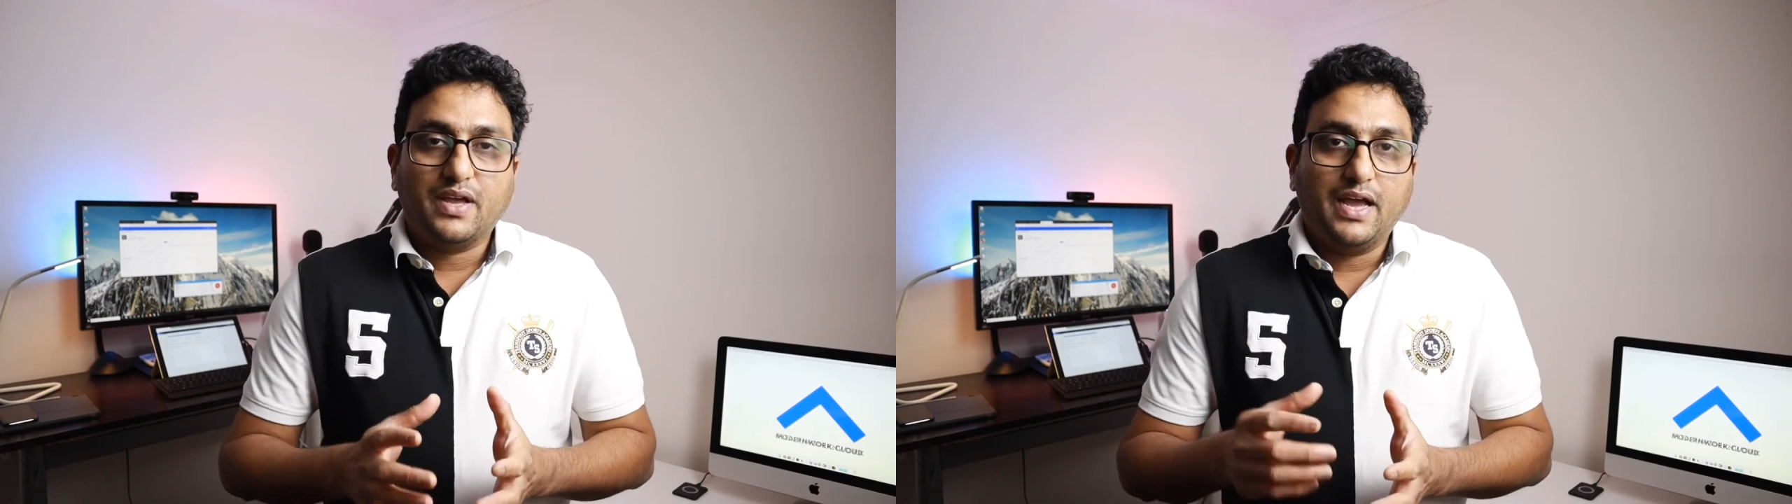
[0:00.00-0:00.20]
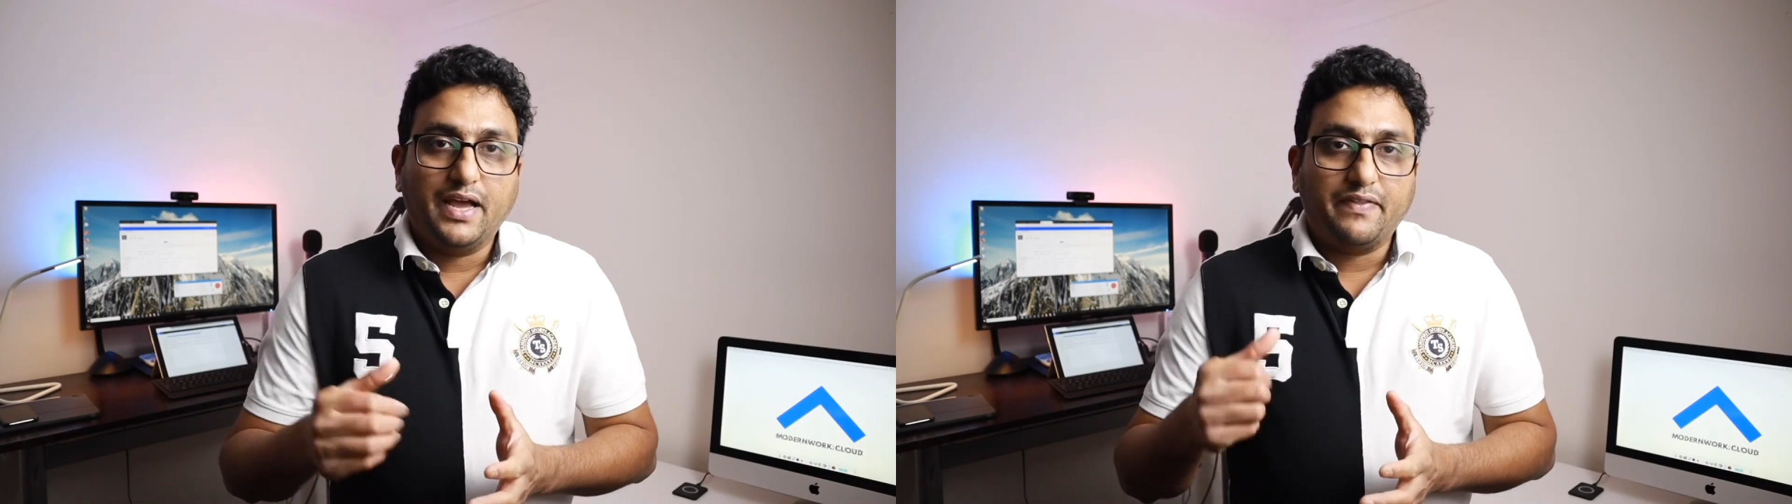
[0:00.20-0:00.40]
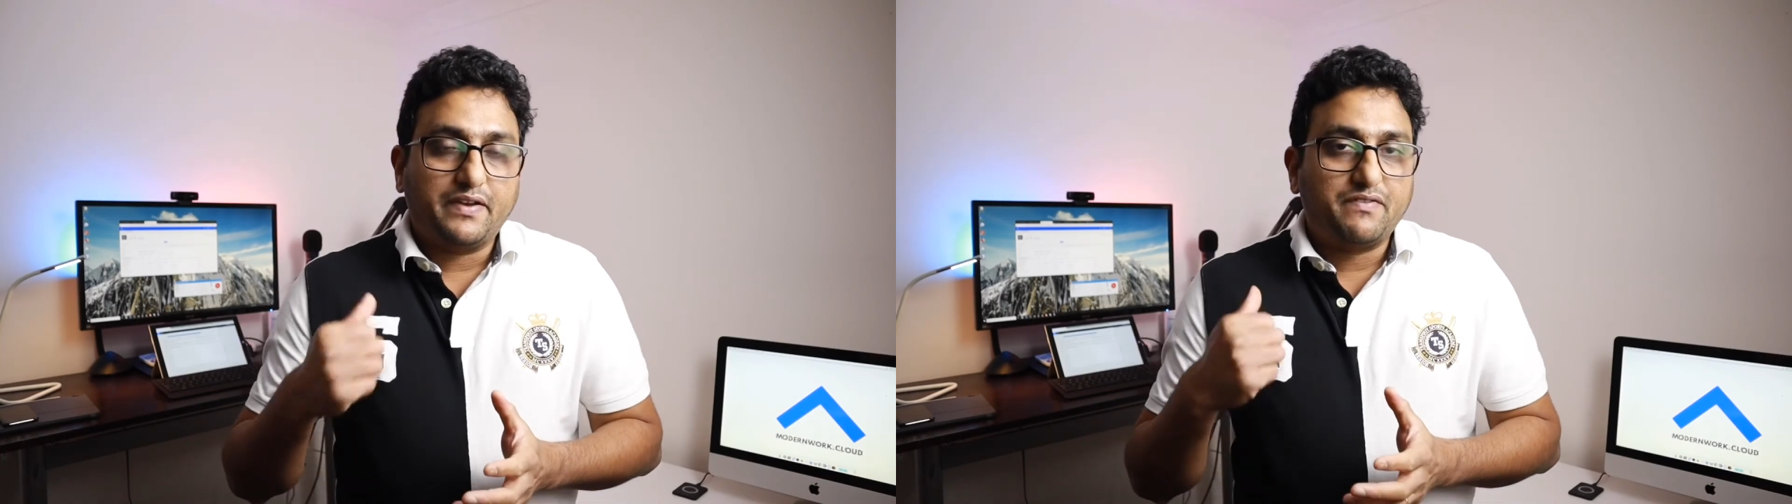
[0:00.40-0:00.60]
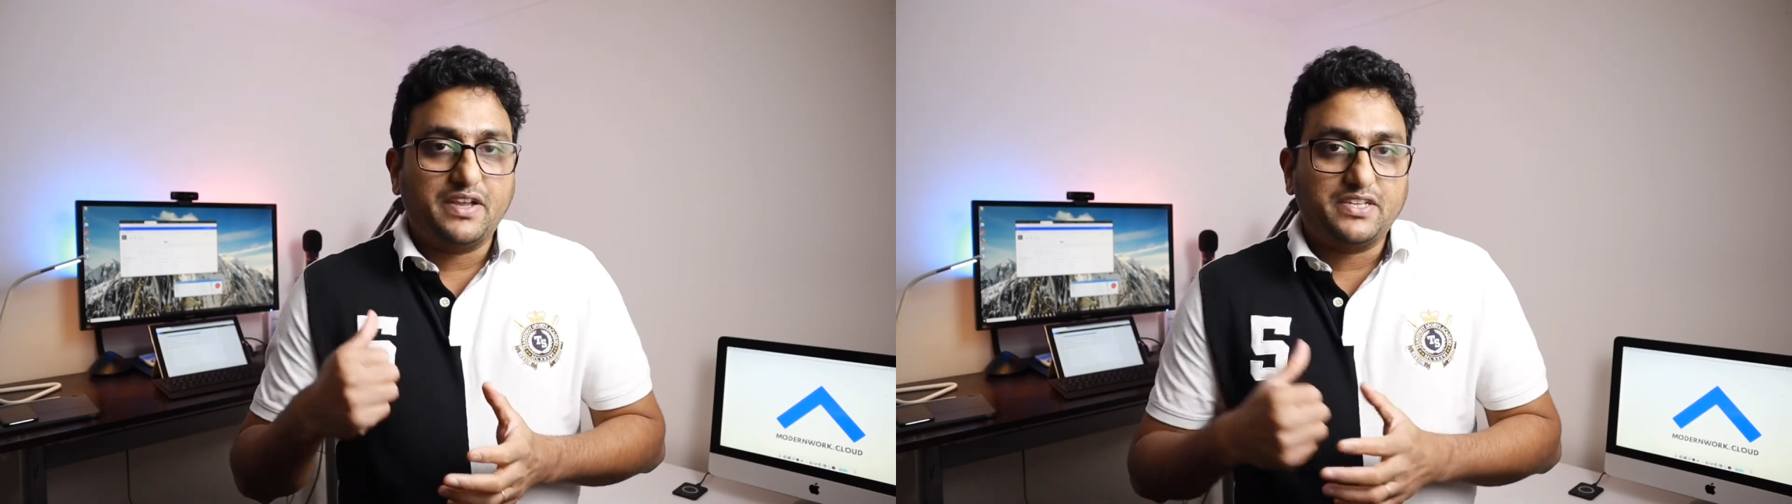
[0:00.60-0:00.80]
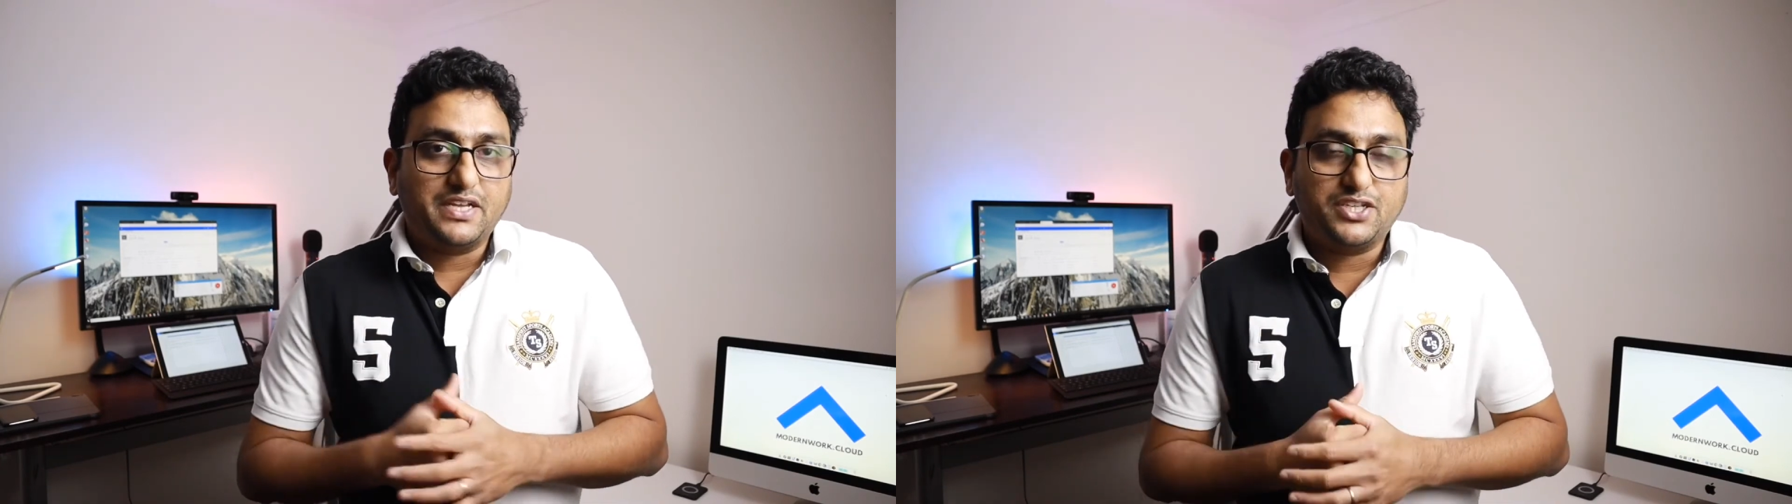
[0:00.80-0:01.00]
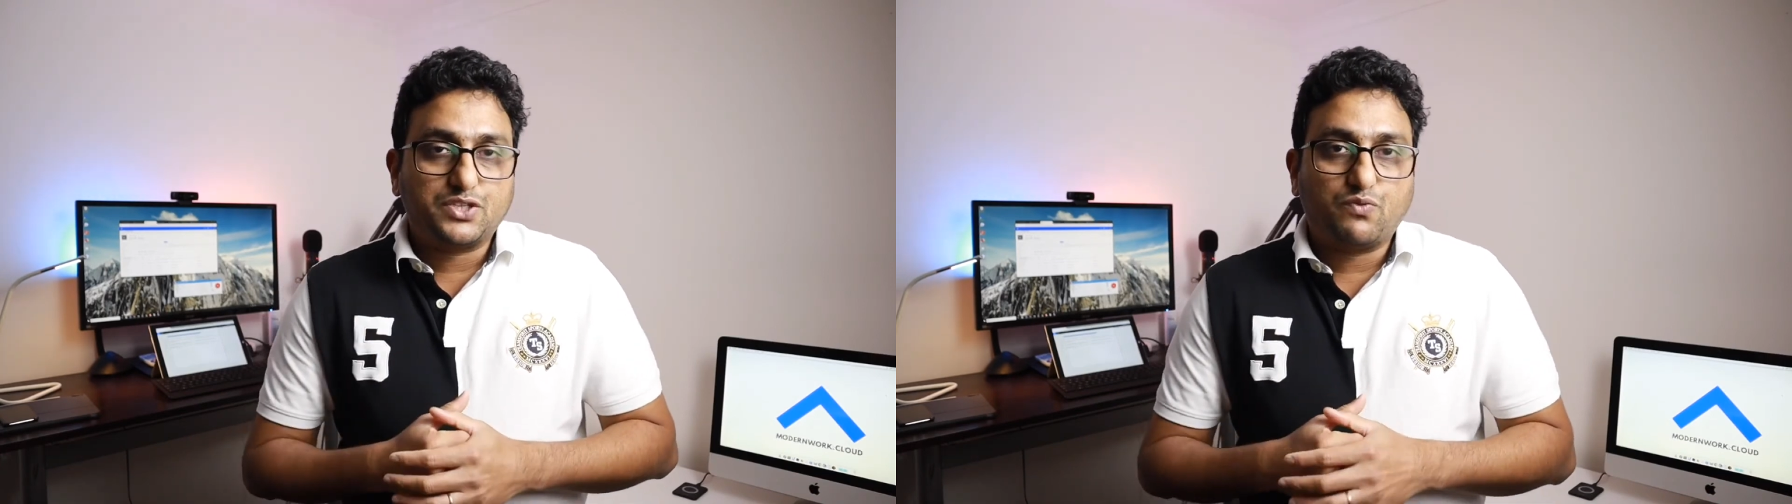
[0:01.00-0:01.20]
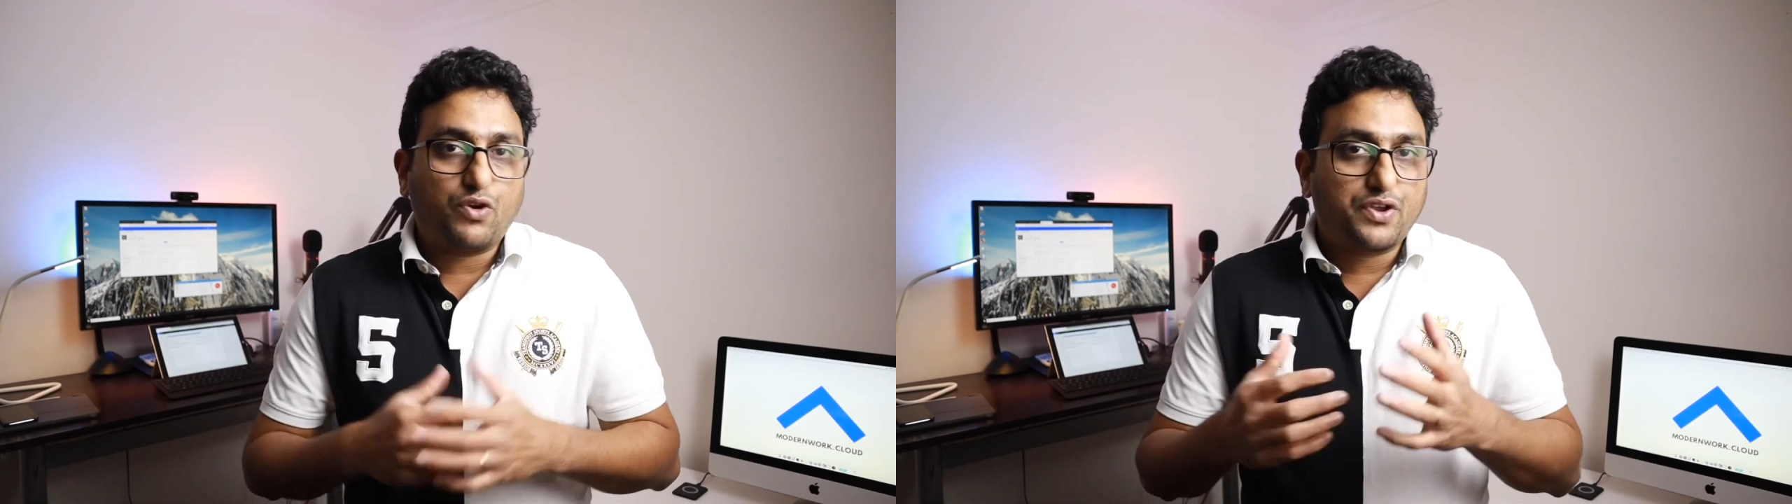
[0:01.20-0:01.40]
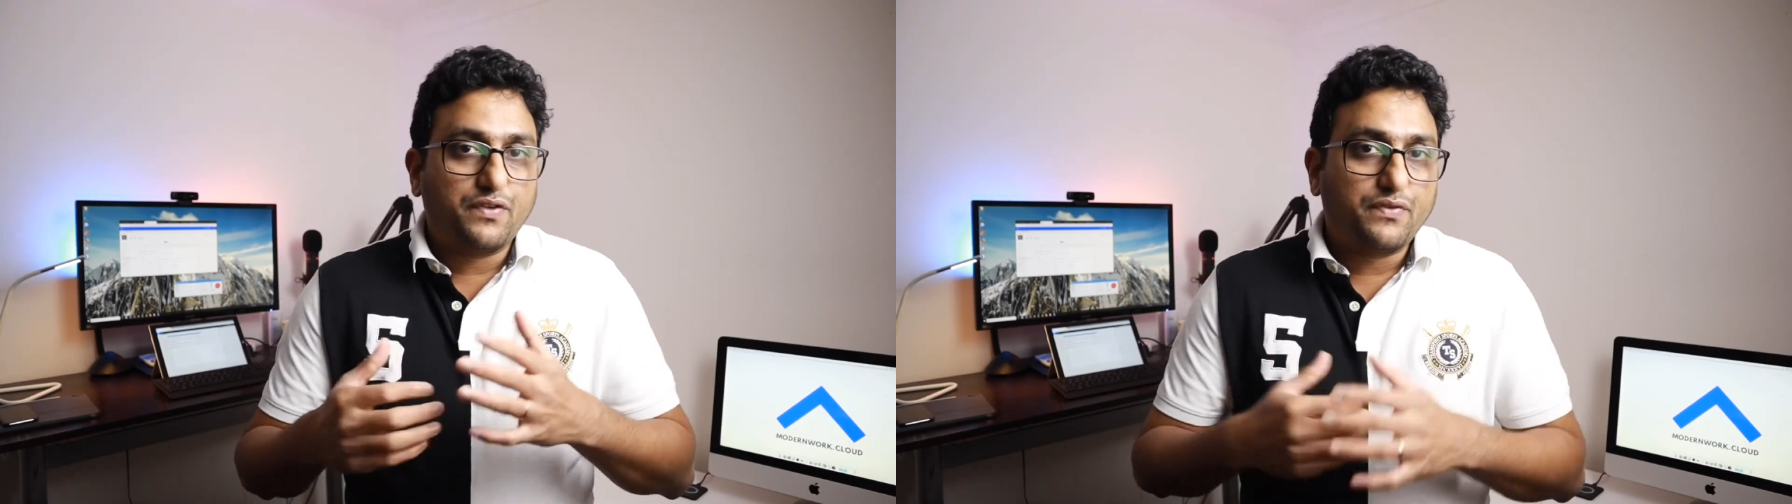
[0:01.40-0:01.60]
that I just
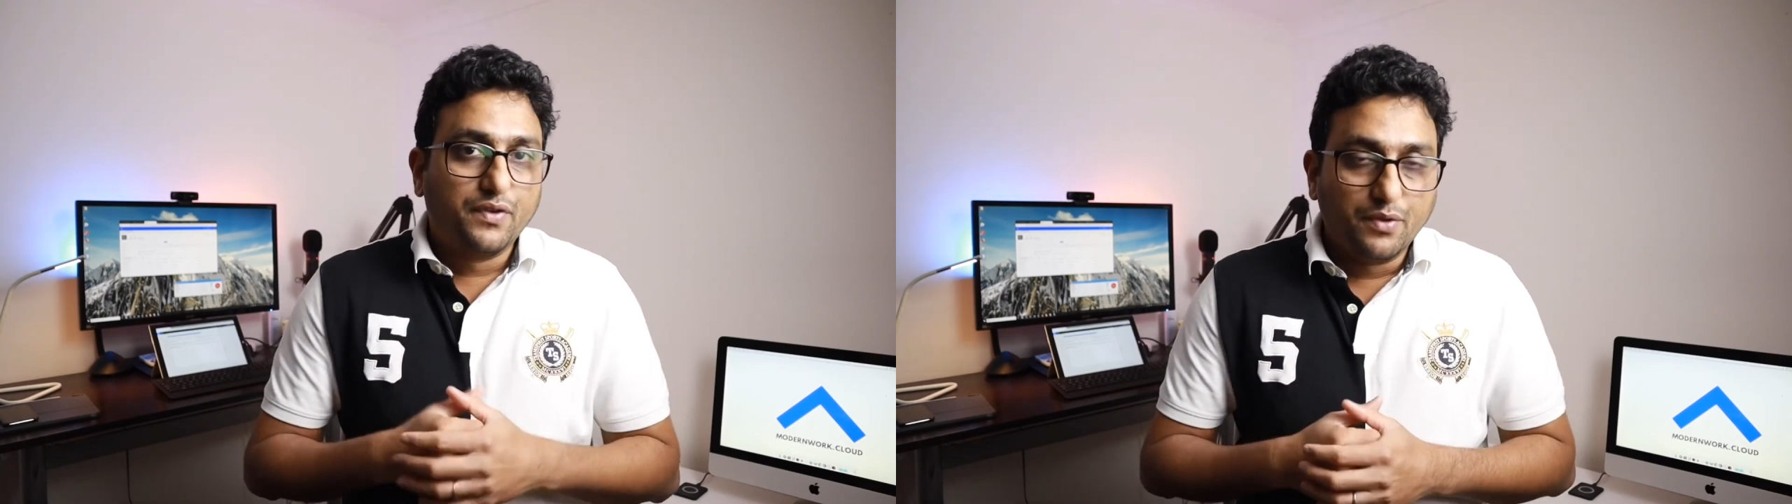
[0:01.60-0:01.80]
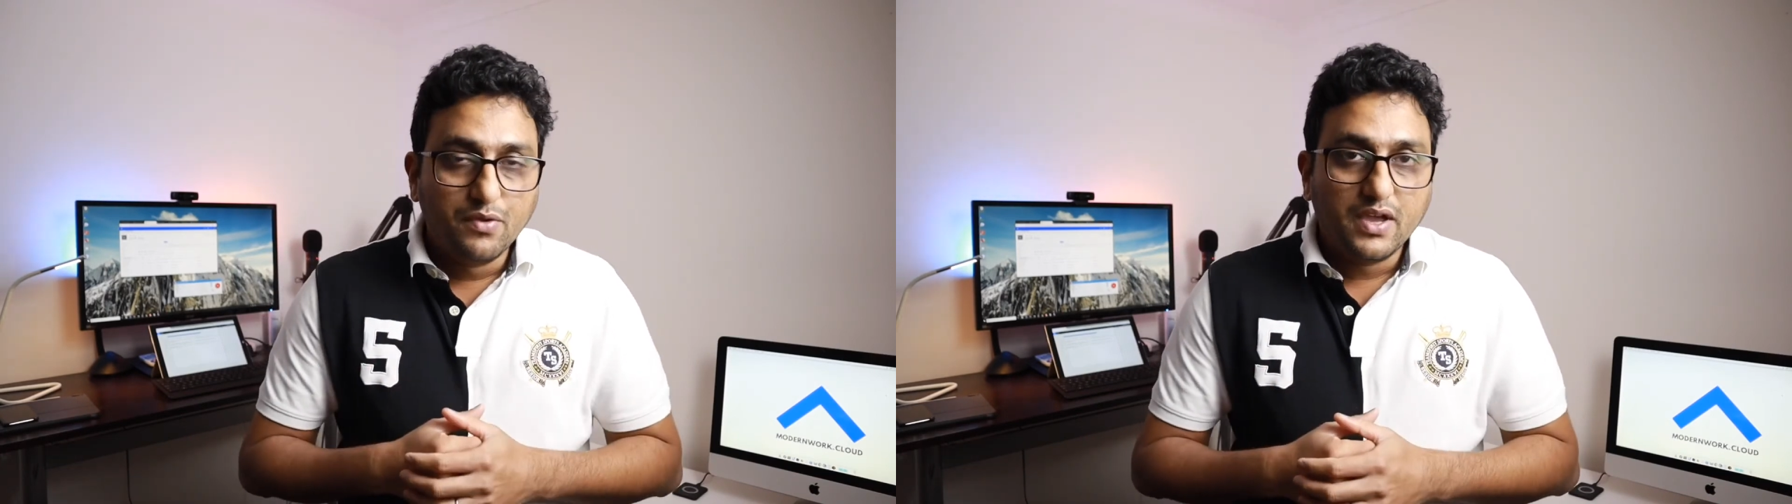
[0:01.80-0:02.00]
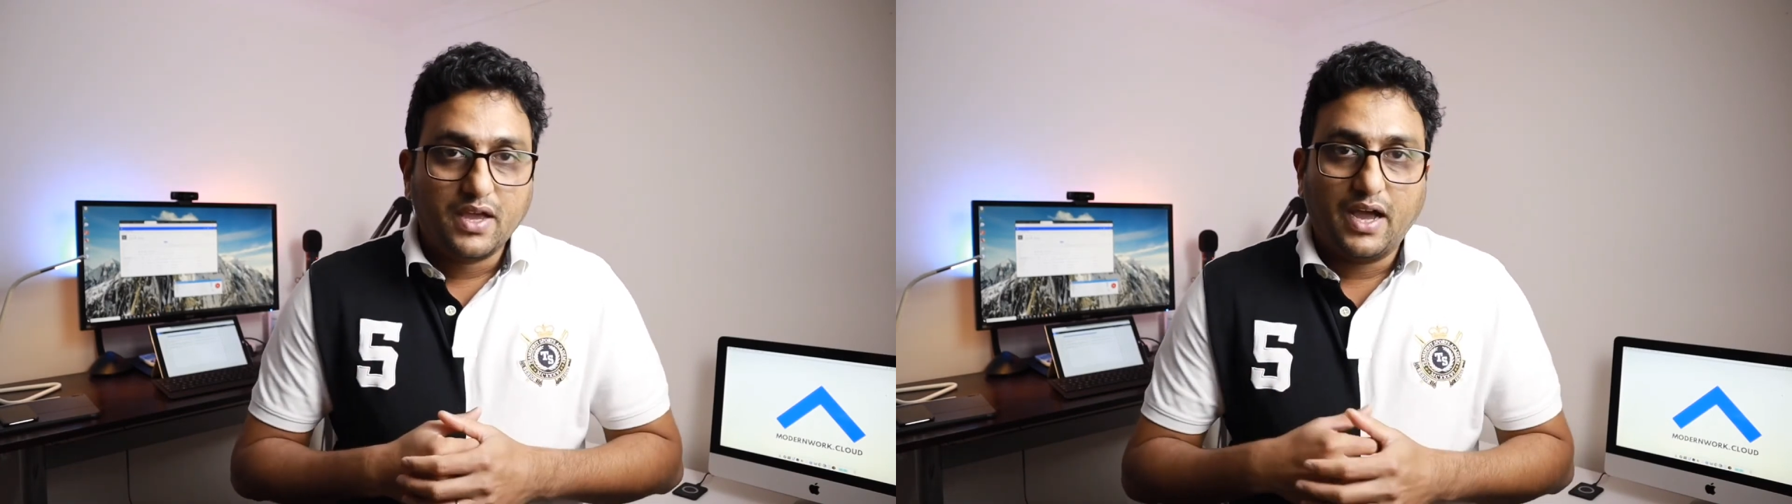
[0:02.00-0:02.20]
walk you through,